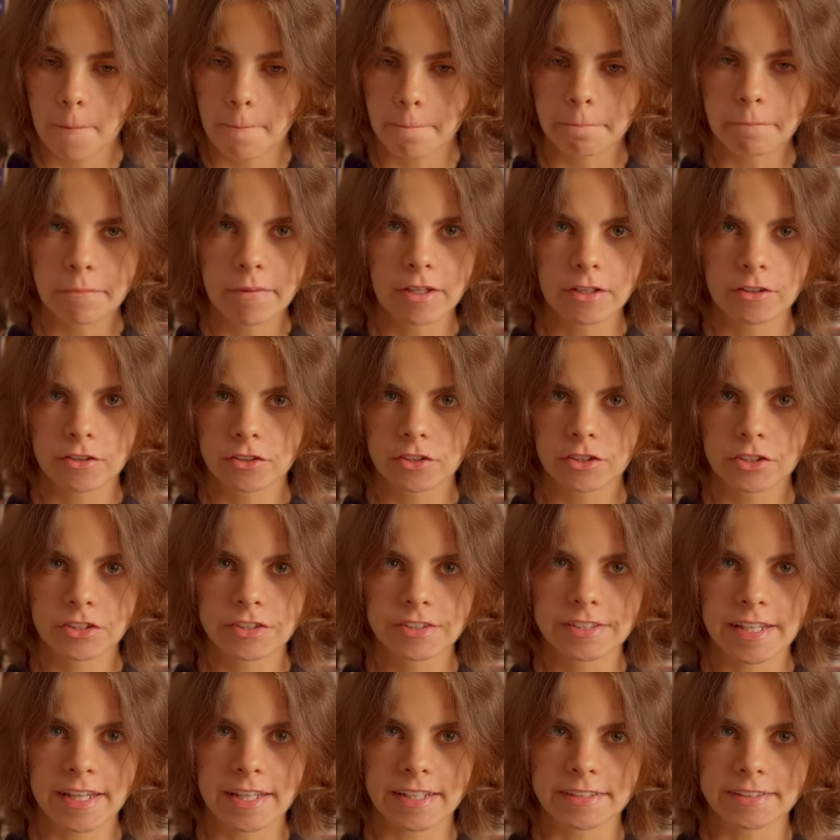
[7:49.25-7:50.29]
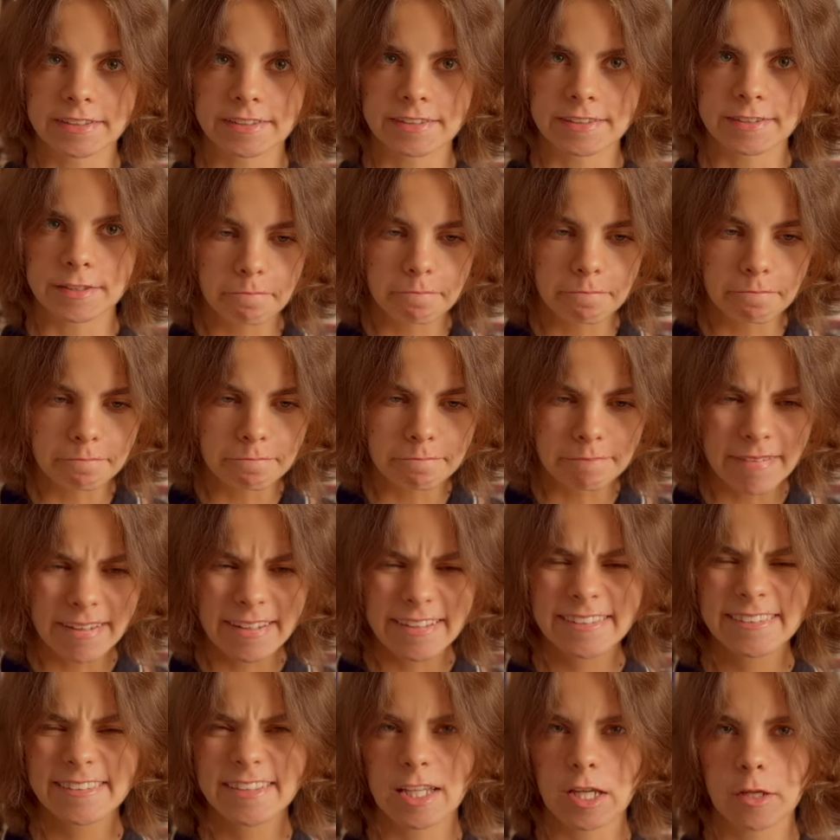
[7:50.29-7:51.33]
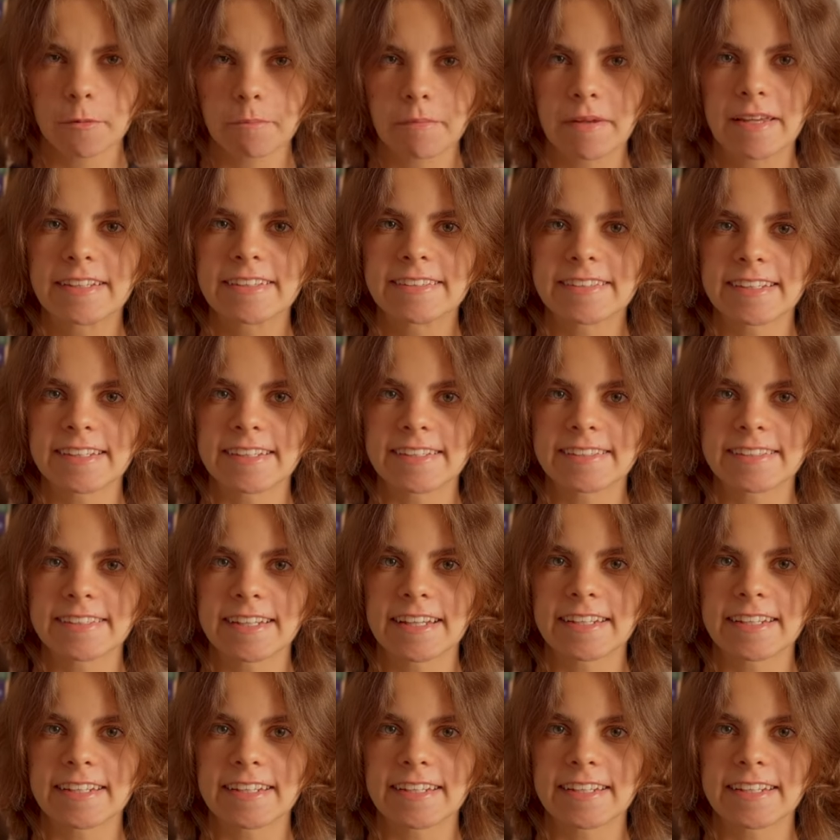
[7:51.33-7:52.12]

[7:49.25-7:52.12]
mirrors, and missing pieces,